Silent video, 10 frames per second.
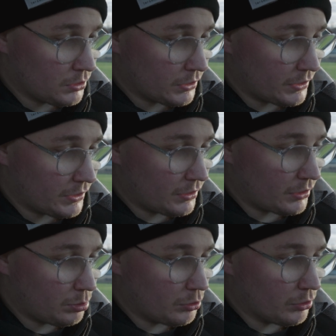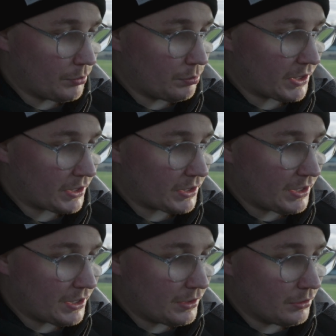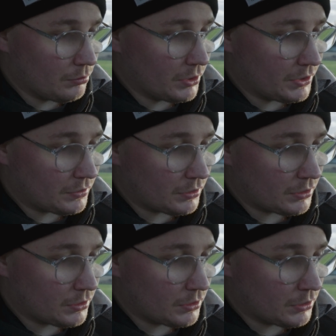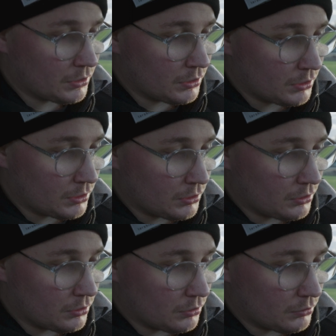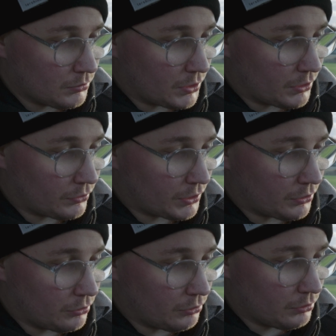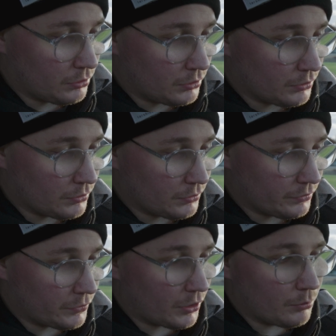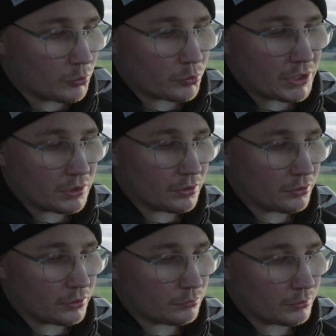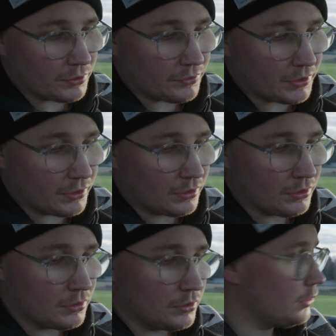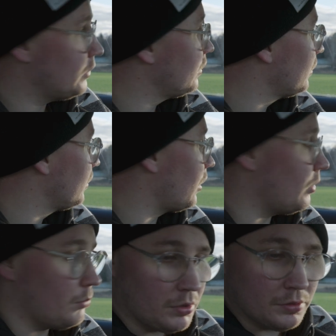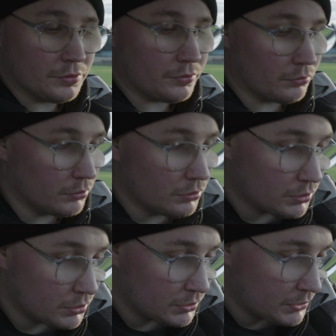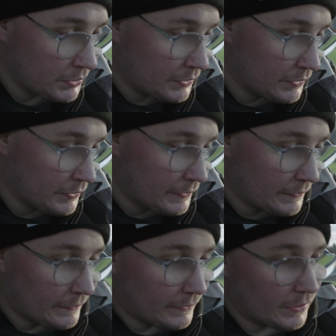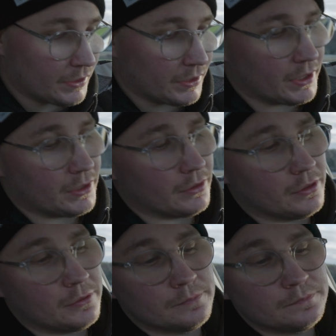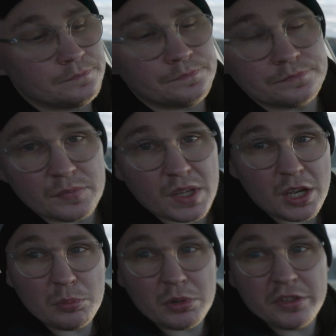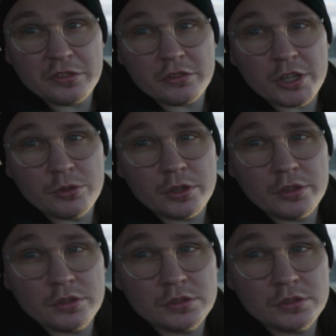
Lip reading: And then I'll pull it back a little bit, because I know some wind noise will still come through. And then I press the record.